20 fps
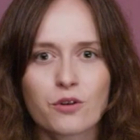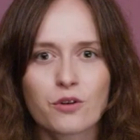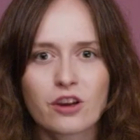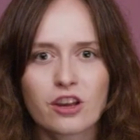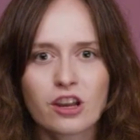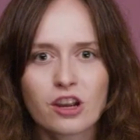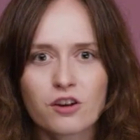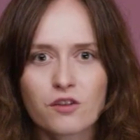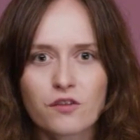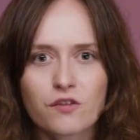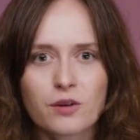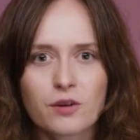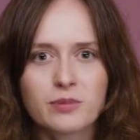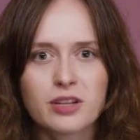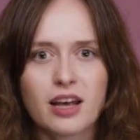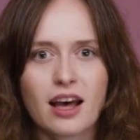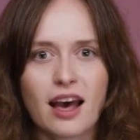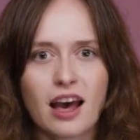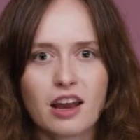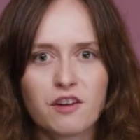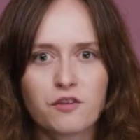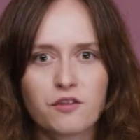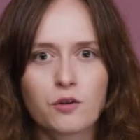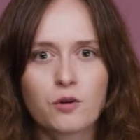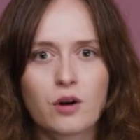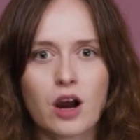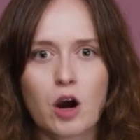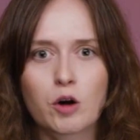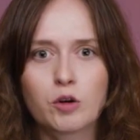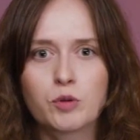hear from the
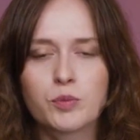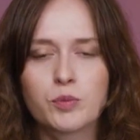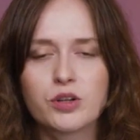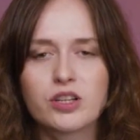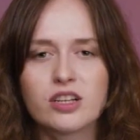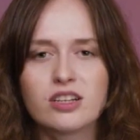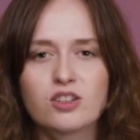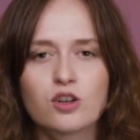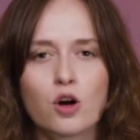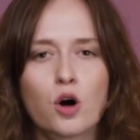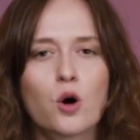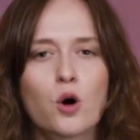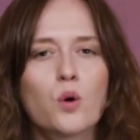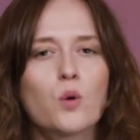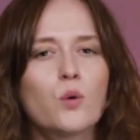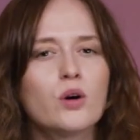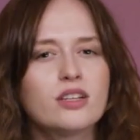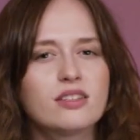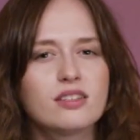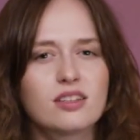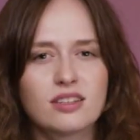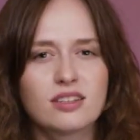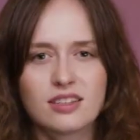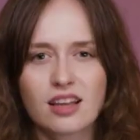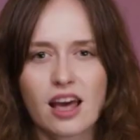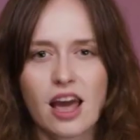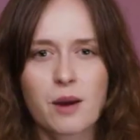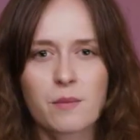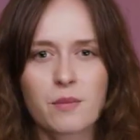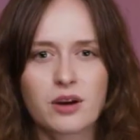headphone output is always the
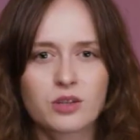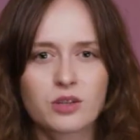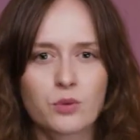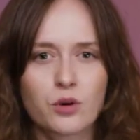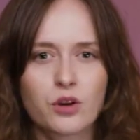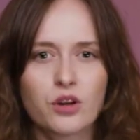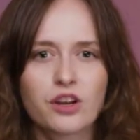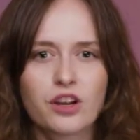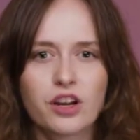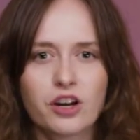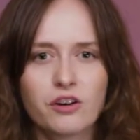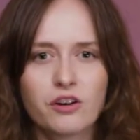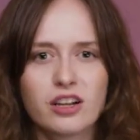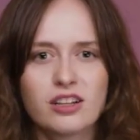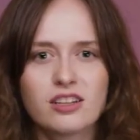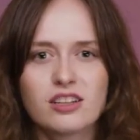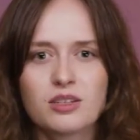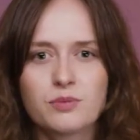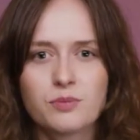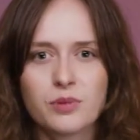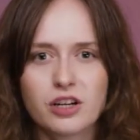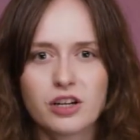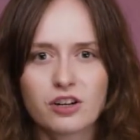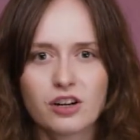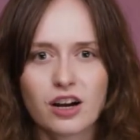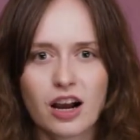same as what you hear in the speaker